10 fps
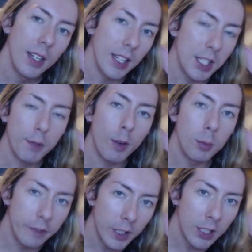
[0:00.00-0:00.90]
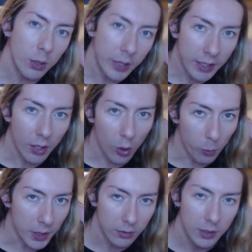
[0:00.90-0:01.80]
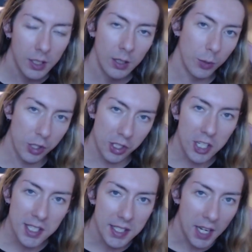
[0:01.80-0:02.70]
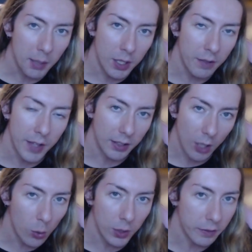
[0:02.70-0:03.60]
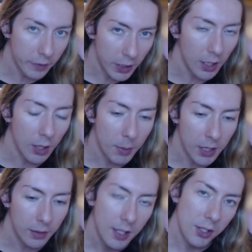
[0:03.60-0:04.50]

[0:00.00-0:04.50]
It's from the video he had opened, which is just a segment of that Conan video I made.